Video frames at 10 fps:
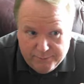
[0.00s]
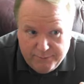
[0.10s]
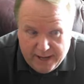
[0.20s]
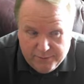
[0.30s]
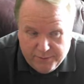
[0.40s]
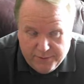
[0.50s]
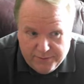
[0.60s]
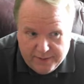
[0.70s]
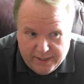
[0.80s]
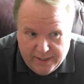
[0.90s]
Babe
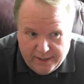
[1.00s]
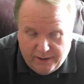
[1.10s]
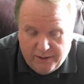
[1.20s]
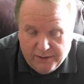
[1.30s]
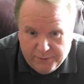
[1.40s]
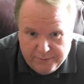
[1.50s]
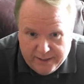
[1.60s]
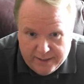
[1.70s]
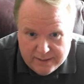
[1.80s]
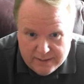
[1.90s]
Ruth cut auto
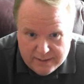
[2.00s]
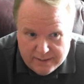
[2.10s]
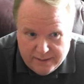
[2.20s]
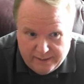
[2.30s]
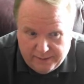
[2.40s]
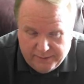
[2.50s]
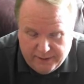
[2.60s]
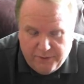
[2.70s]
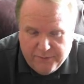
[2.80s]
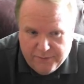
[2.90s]
pieces,
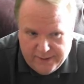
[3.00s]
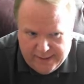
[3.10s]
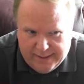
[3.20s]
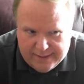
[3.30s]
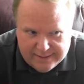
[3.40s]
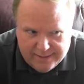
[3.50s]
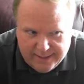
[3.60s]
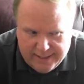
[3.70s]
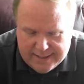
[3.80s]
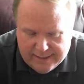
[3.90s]
over a dozen,
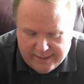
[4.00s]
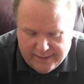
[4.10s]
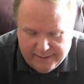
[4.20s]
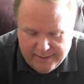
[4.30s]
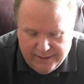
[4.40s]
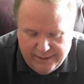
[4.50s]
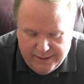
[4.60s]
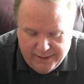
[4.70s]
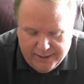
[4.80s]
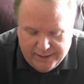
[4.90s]
easily.
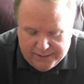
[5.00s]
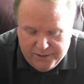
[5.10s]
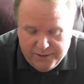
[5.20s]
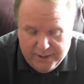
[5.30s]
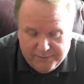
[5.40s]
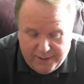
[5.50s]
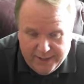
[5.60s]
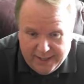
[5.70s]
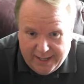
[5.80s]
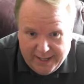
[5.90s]
One
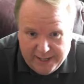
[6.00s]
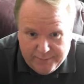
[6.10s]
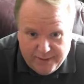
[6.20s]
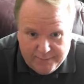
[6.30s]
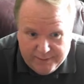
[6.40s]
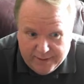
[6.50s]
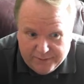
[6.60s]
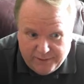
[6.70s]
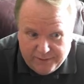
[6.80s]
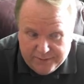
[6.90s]
guy had probably
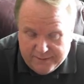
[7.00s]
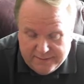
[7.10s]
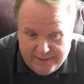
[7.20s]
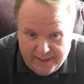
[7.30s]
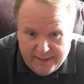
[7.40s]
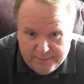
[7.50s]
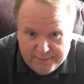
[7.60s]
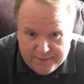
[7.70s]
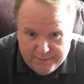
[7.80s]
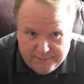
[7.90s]
close to
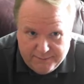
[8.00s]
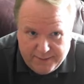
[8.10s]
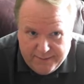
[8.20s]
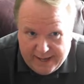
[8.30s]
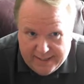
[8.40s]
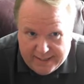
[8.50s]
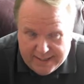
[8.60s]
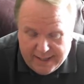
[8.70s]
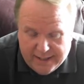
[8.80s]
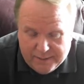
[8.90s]
10, maybe 8 to
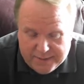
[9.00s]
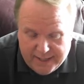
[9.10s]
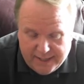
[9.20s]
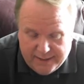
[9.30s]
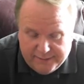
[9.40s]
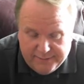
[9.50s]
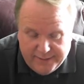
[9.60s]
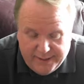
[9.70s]
10 himself.